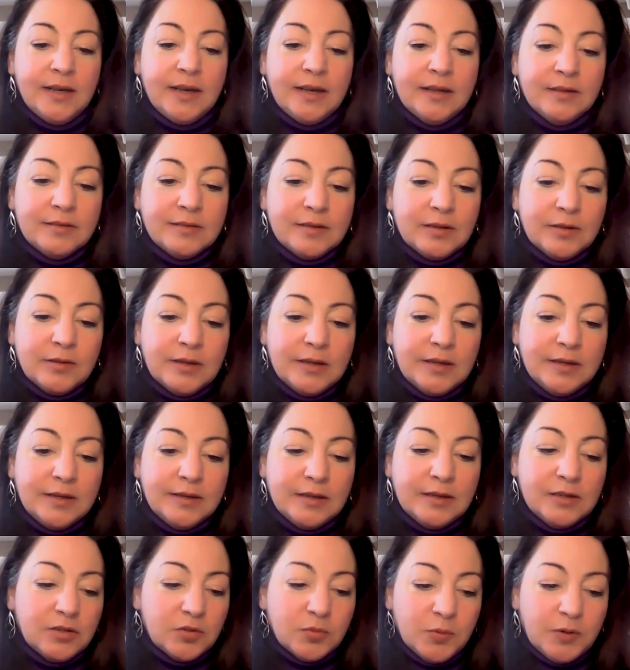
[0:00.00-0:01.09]
And so then
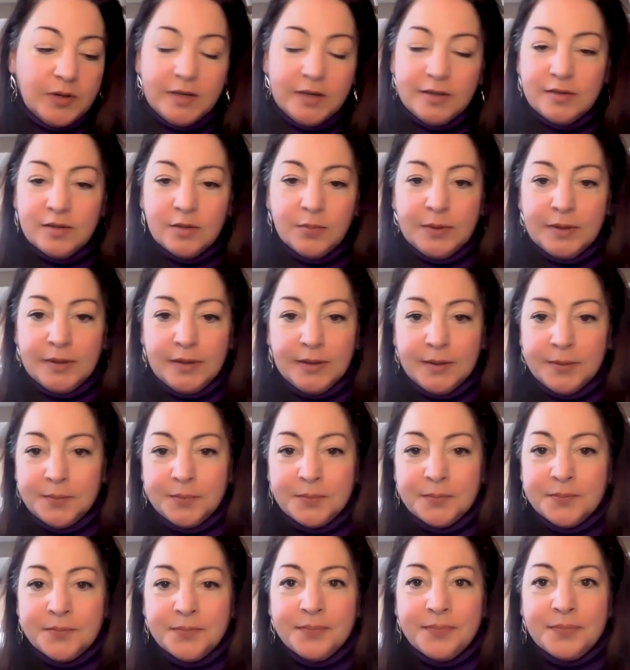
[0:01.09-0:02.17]
they just want it to be,
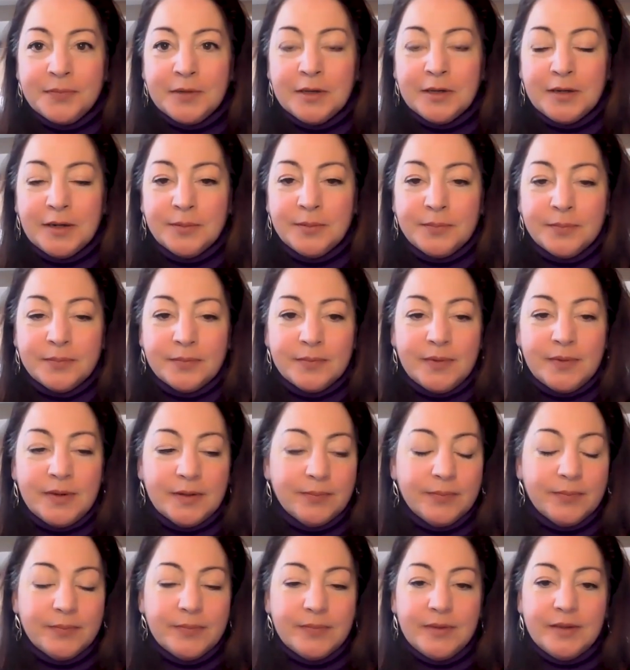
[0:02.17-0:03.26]

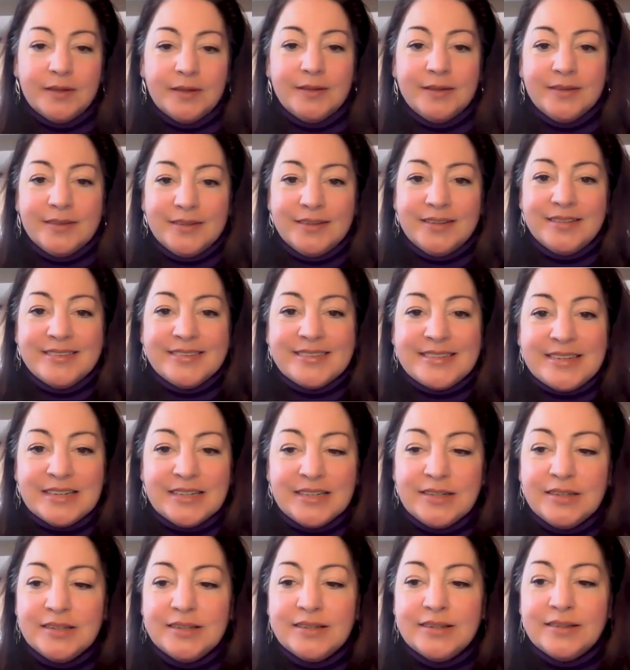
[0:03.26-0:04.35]
and
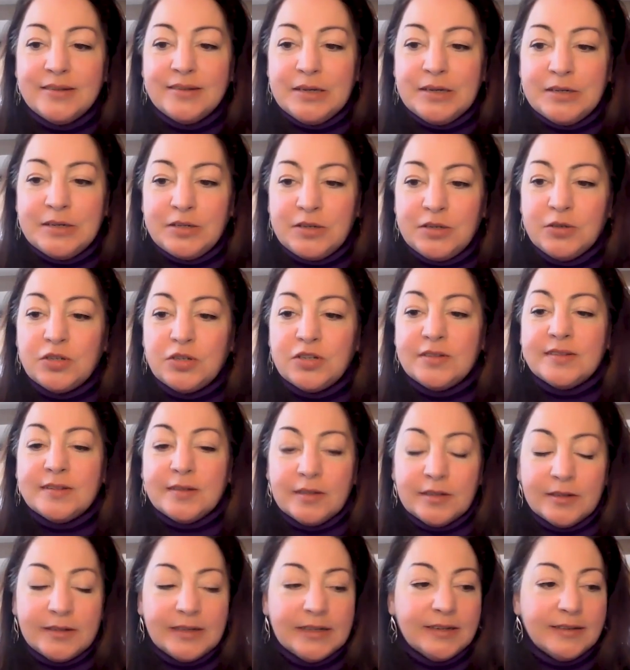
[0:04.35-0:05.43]
instead you should
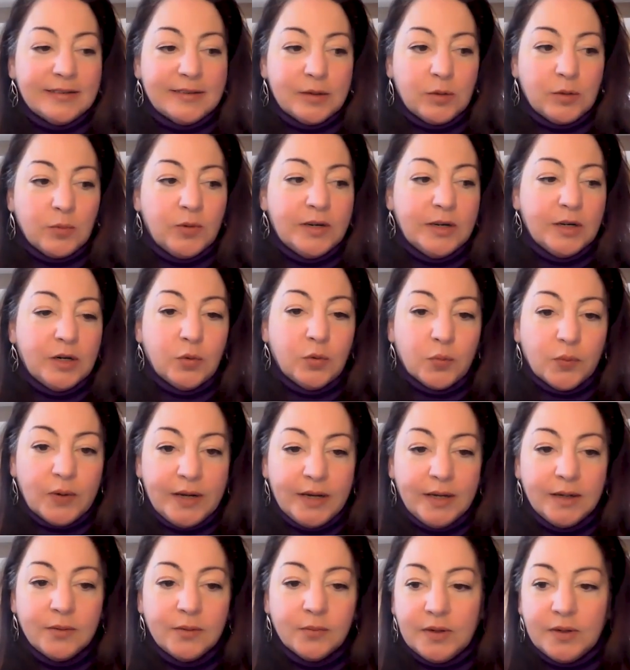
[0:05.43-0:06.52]
look at it as like, what a
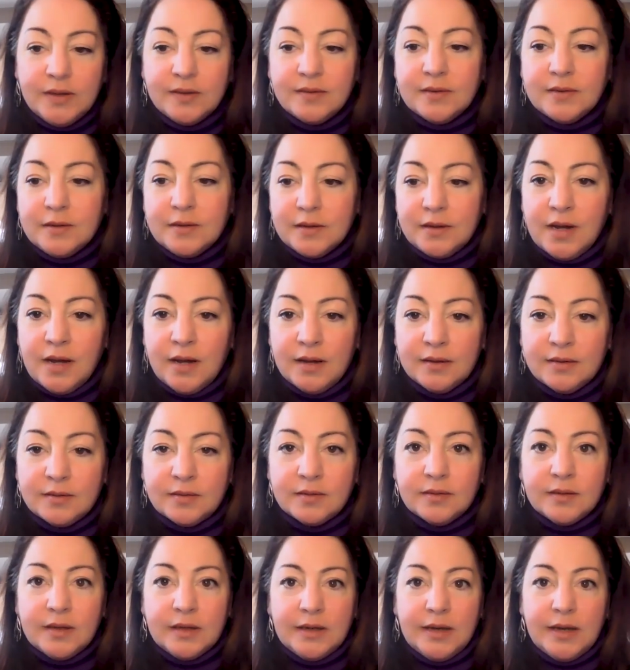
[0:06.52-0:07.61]
great reason to
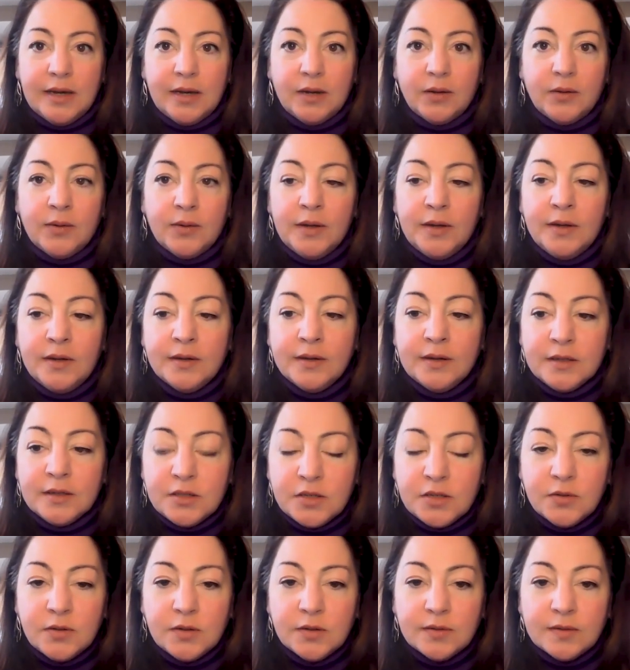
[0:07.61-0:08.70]
constantly now
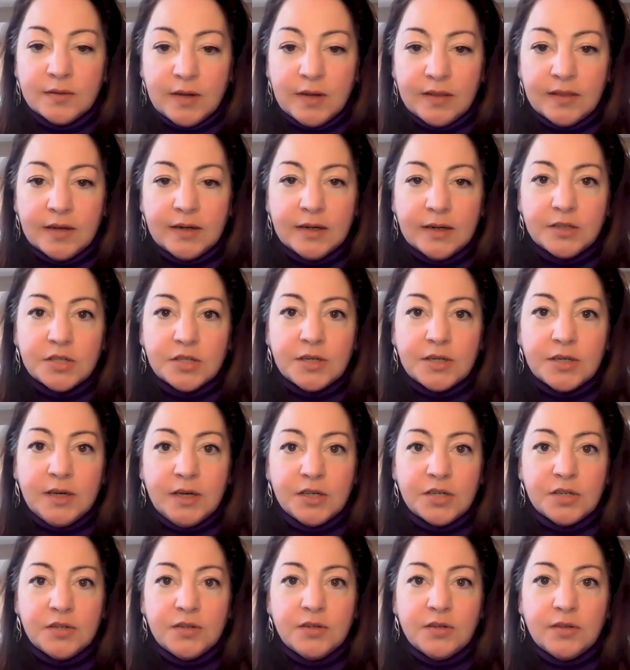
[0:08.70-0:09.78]
continue to send that
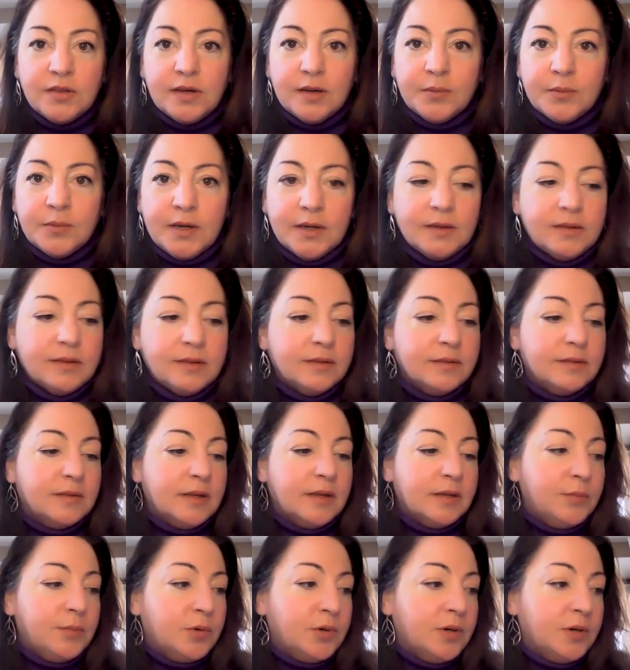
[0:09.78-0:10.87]
education to them, right? To
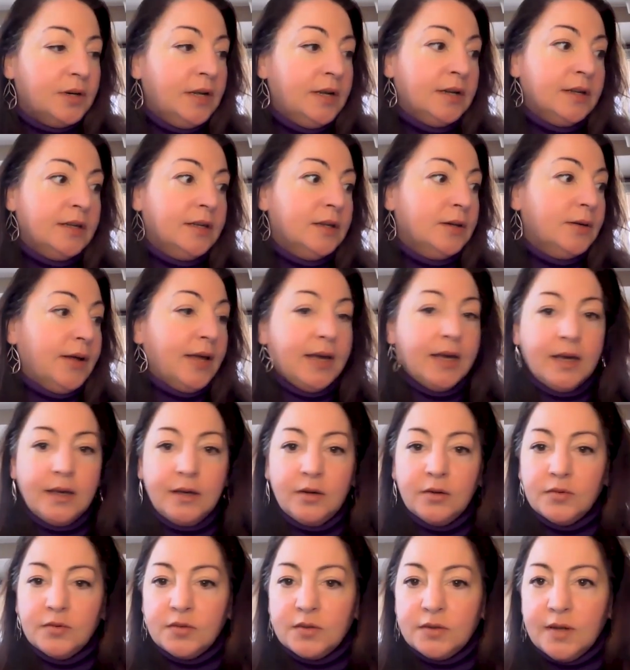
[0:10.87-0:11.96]
send more, hey,
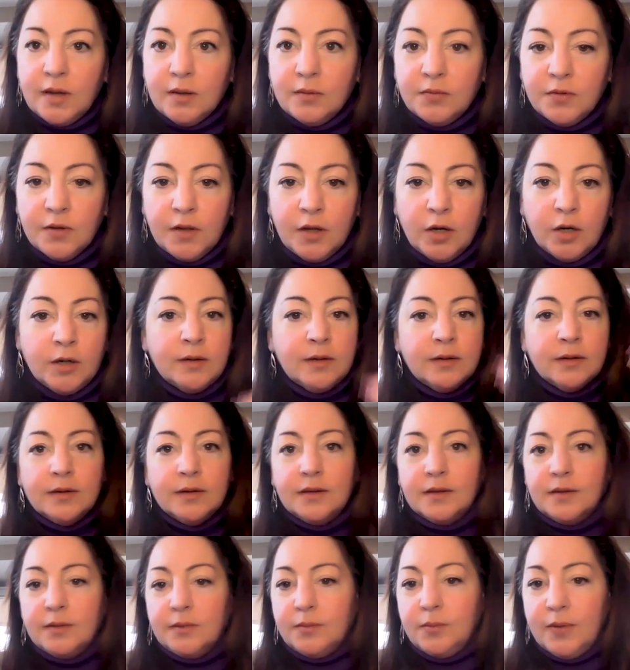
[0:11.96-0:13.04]
here's a helpful
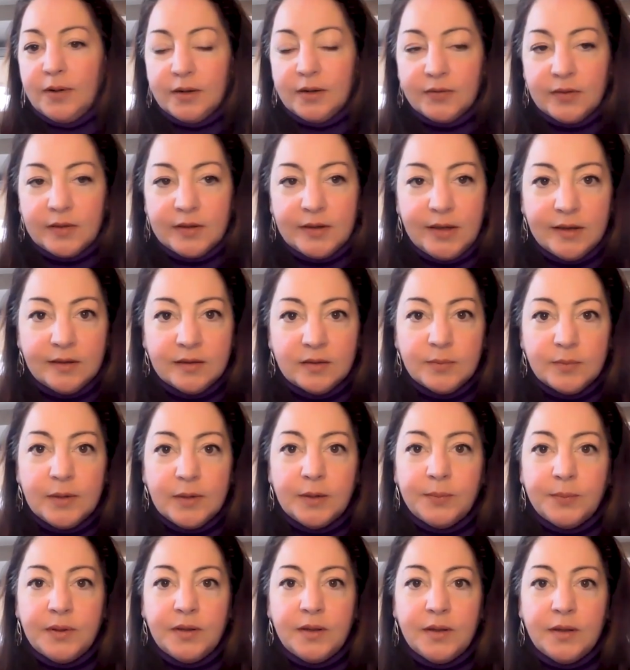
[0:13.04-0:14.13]
article, whatever the case
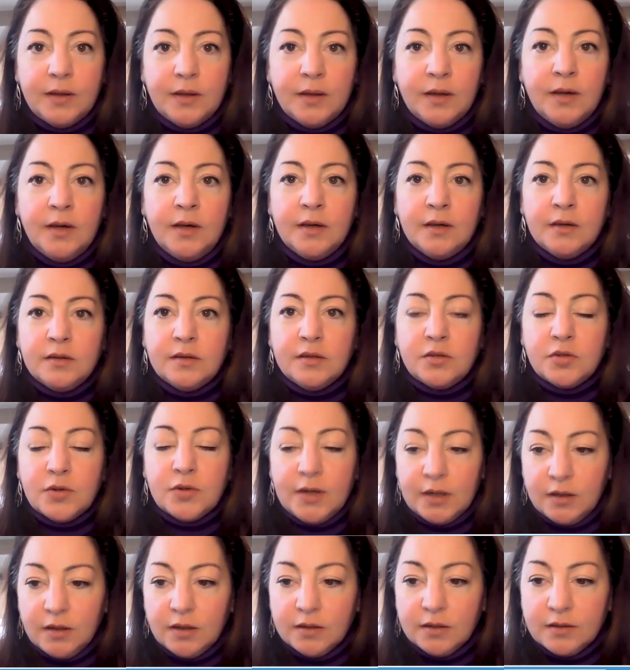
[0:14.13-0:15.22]
might be, to try
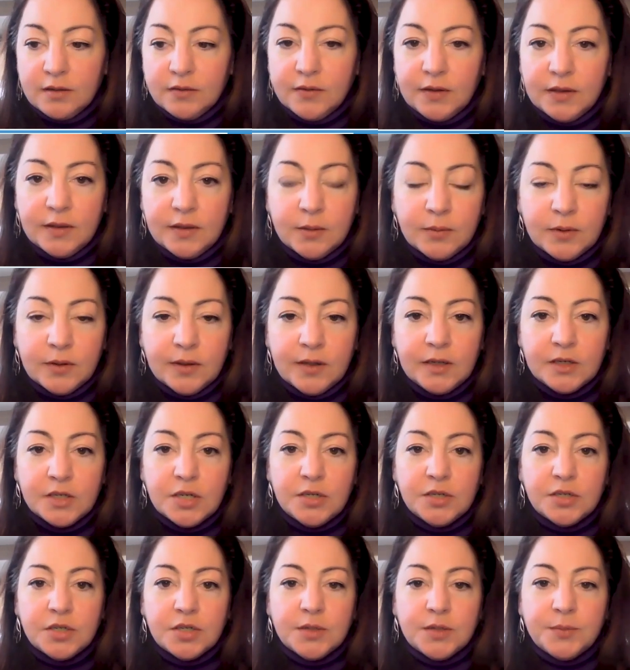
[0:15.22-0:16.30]
to cultivate that
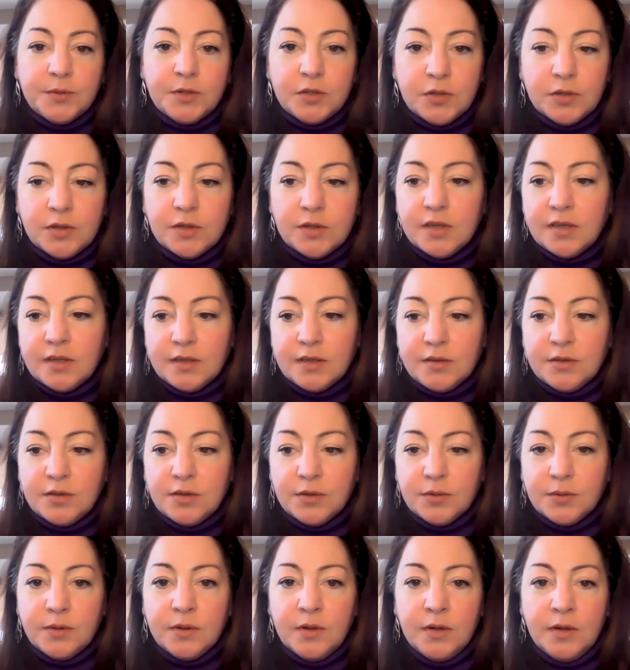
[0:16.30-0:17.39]
relationship, to turn it
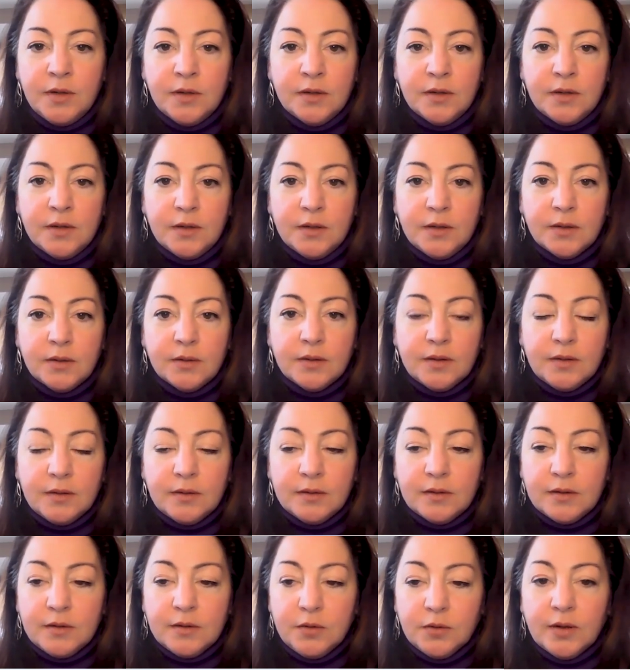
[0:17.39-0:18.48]
into,
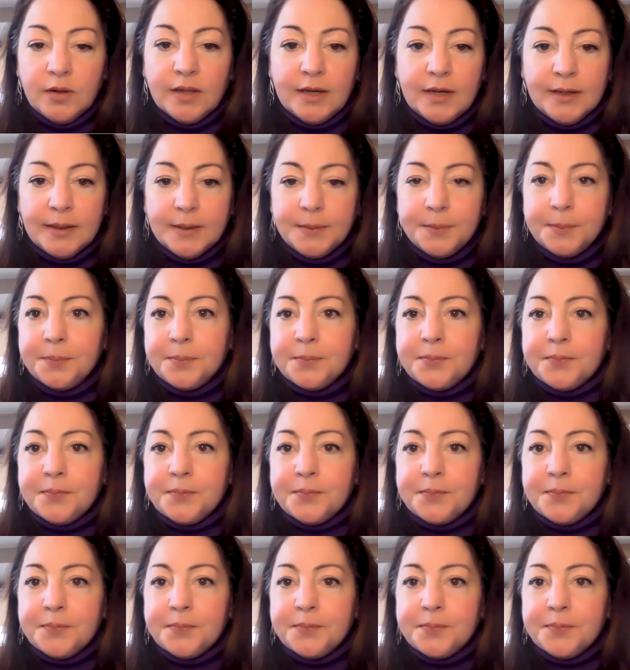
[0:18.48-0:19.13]
a new client.